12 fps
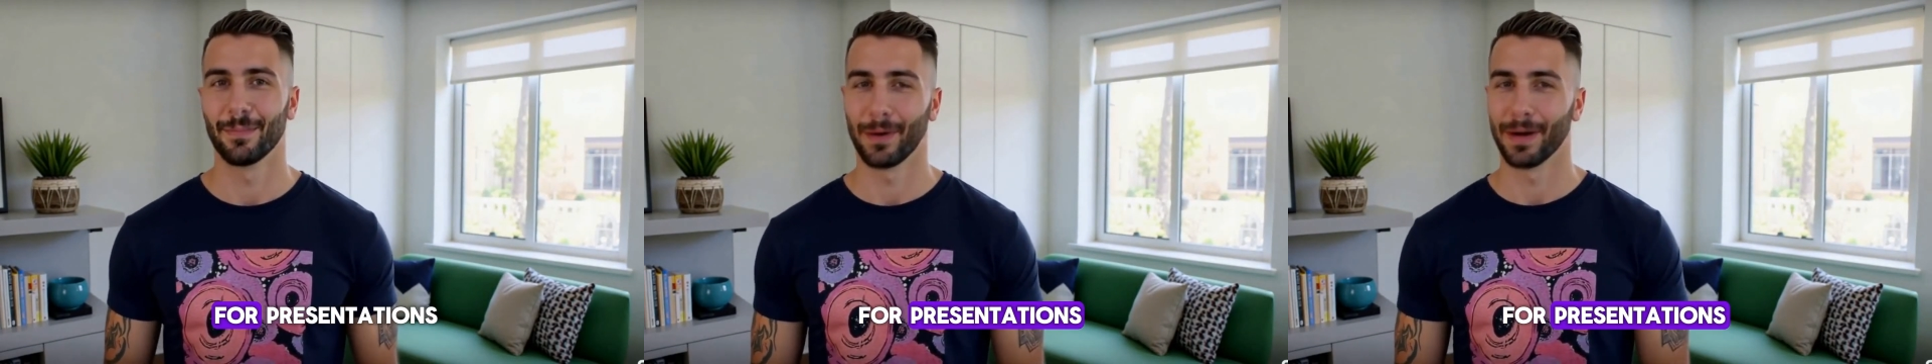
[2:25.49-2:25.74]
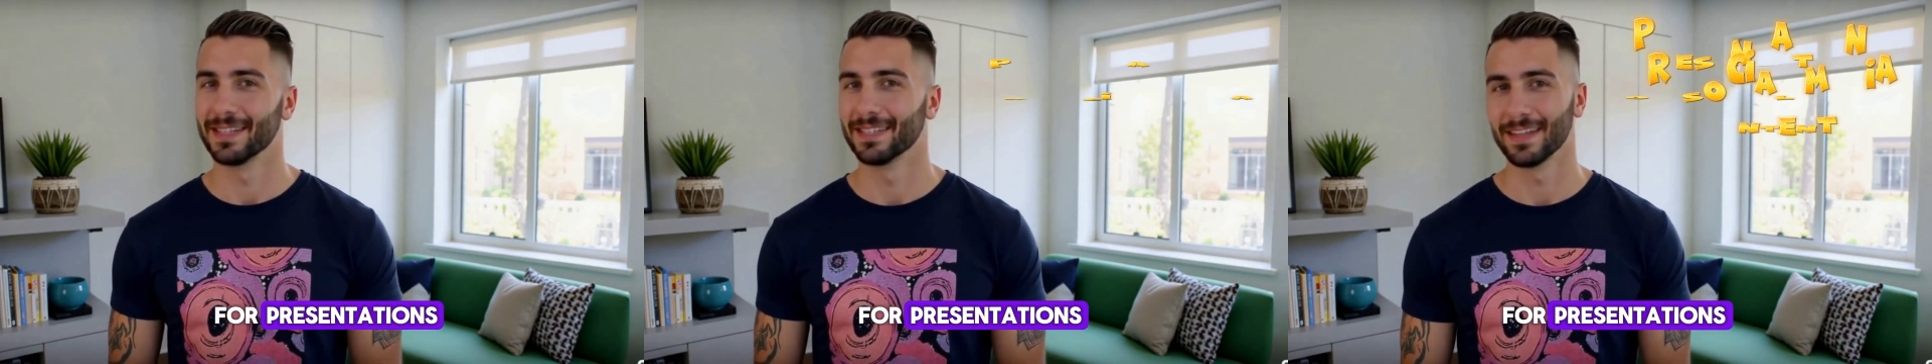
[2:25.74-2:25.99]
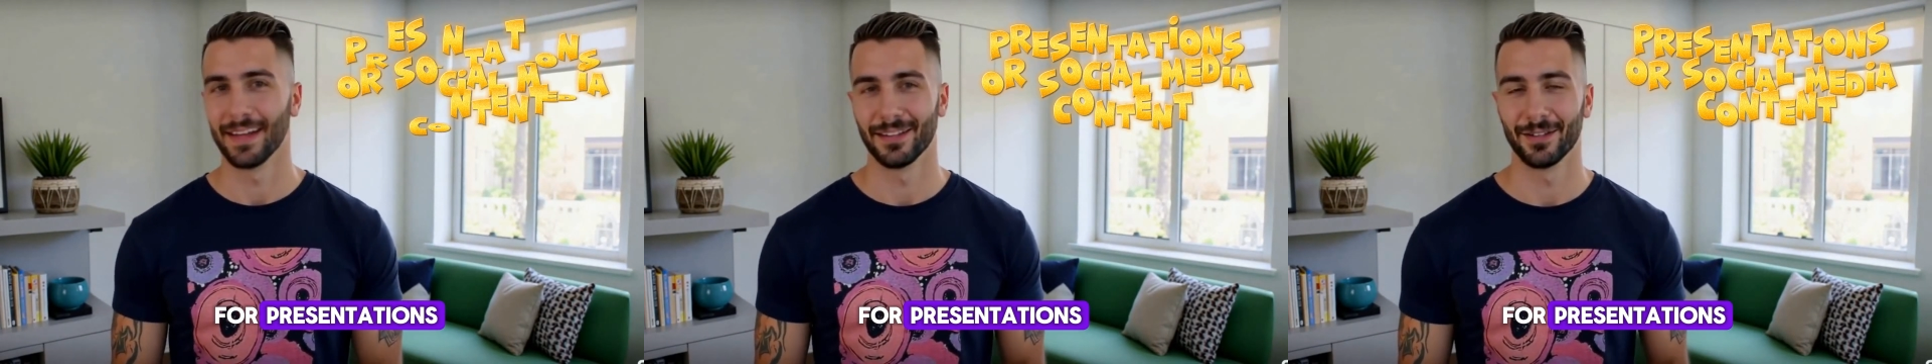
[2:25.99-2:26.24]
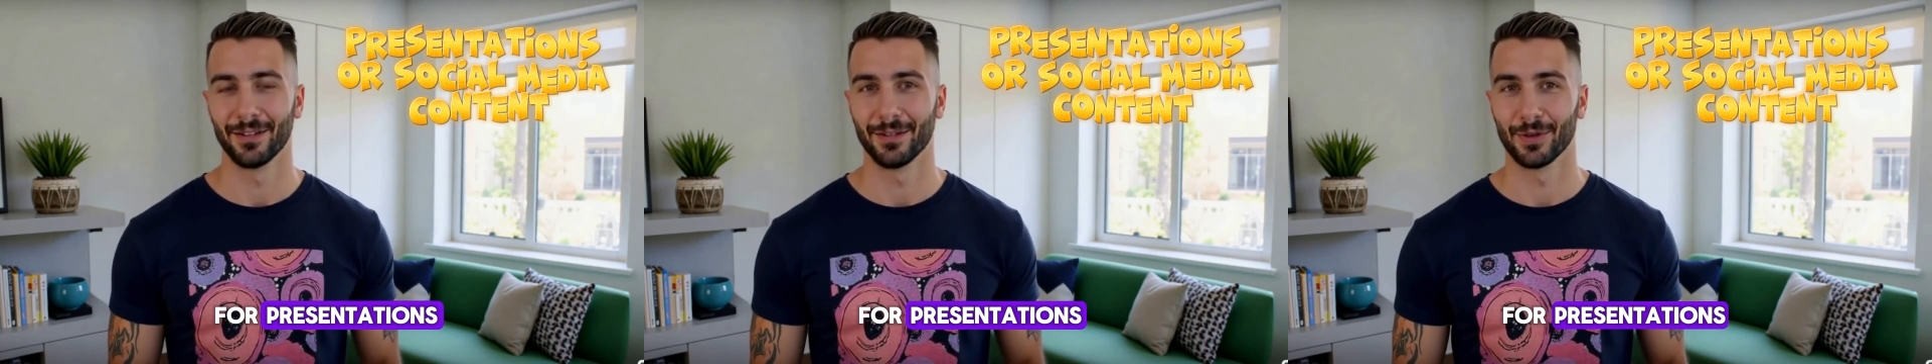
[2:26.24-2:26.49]

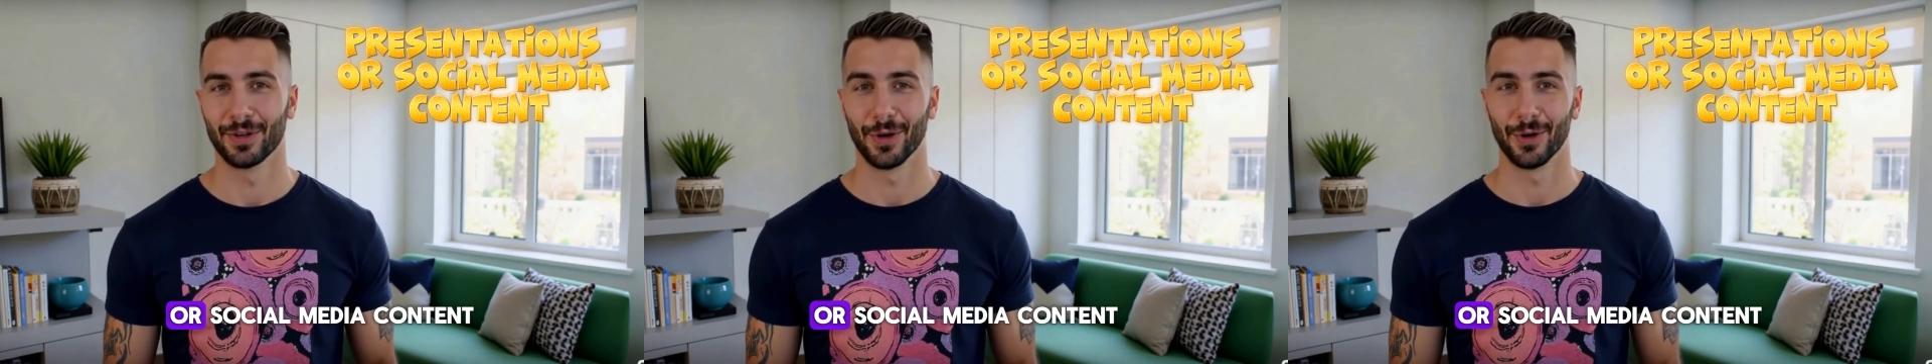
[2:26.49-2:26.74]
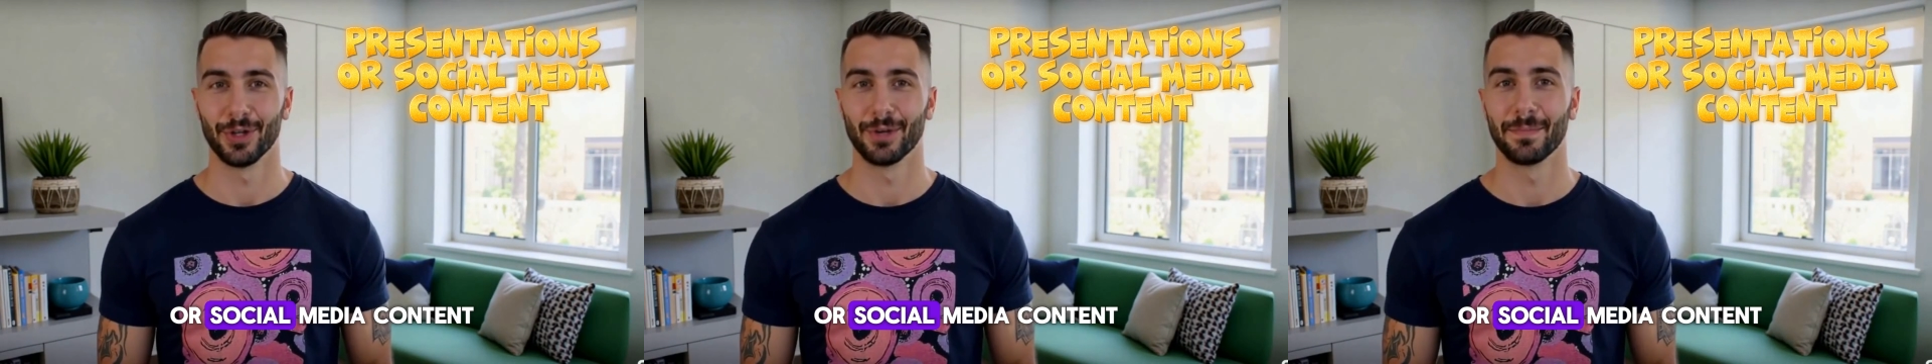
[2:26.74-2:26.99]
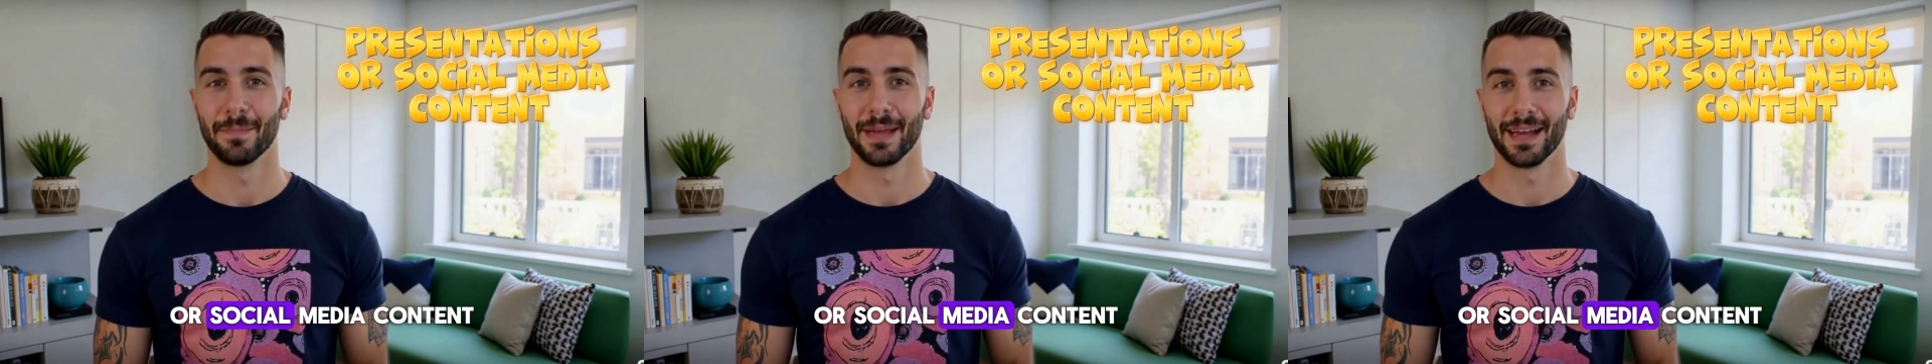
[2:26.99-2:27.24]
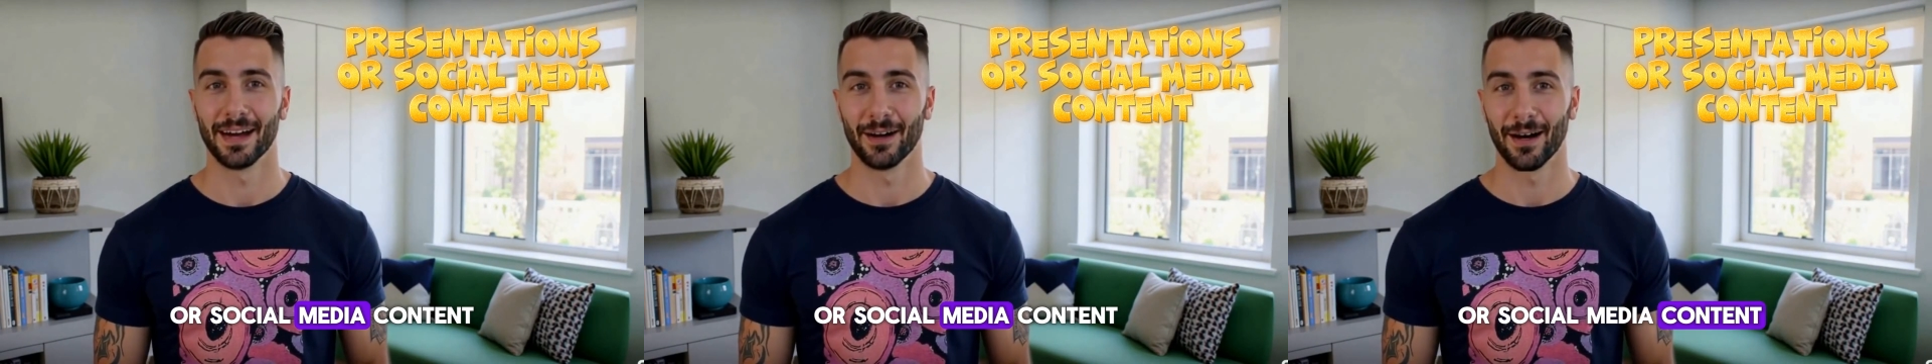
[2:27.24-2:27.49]
presentations or social
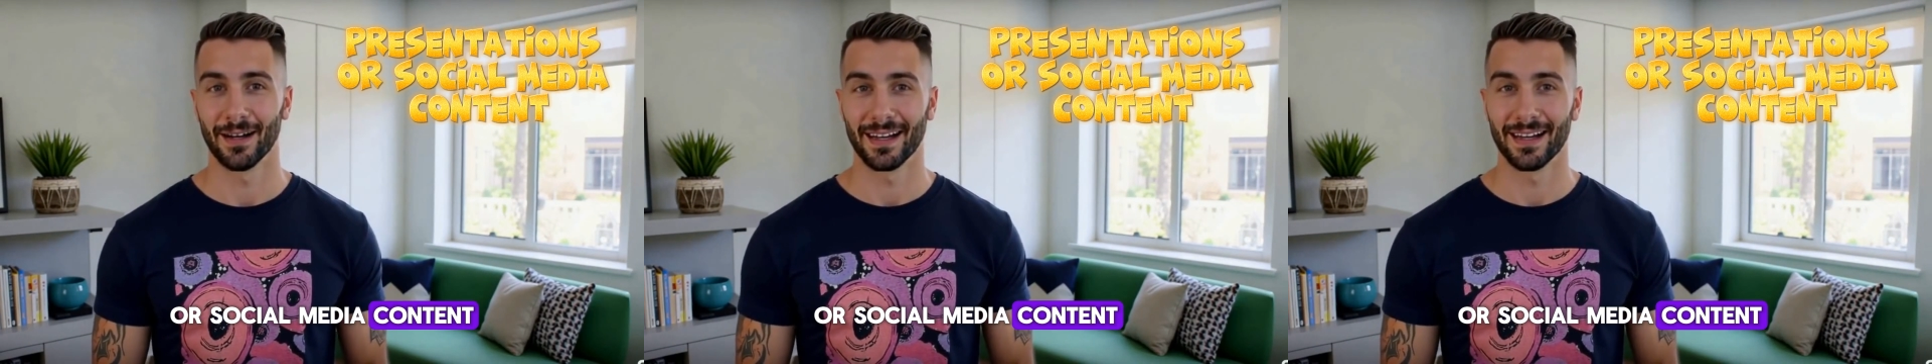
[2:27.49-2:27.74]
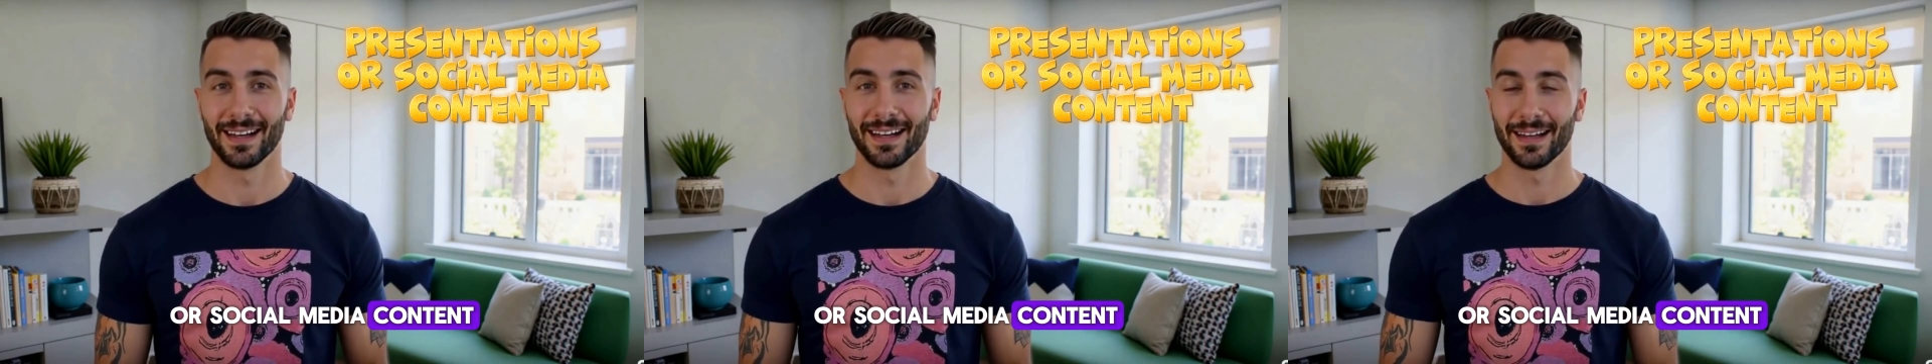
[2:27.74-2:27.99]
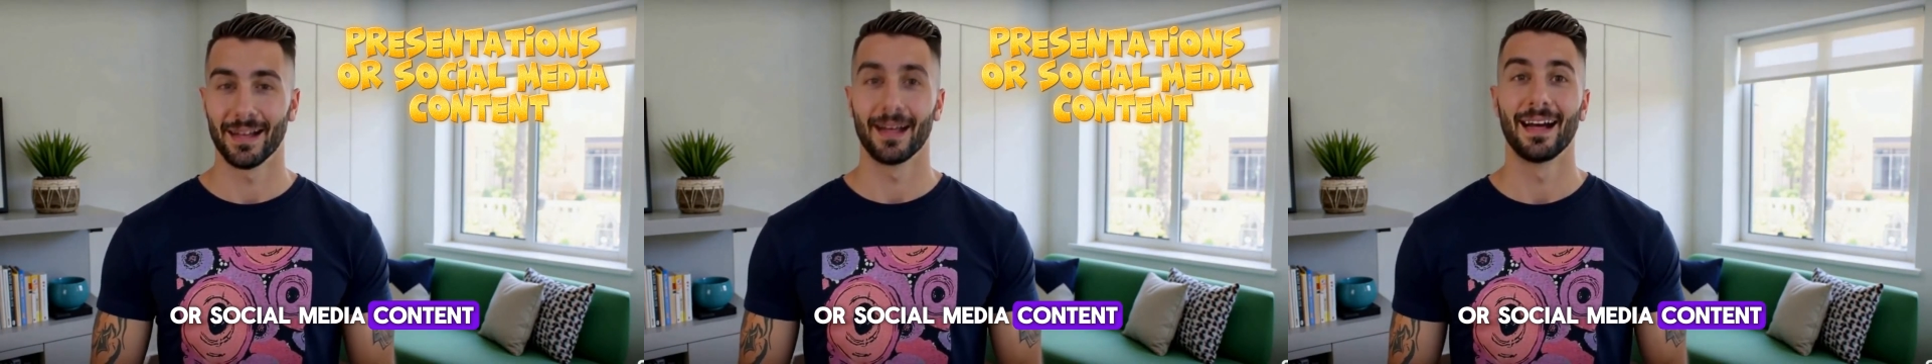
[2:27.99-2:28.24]
media content.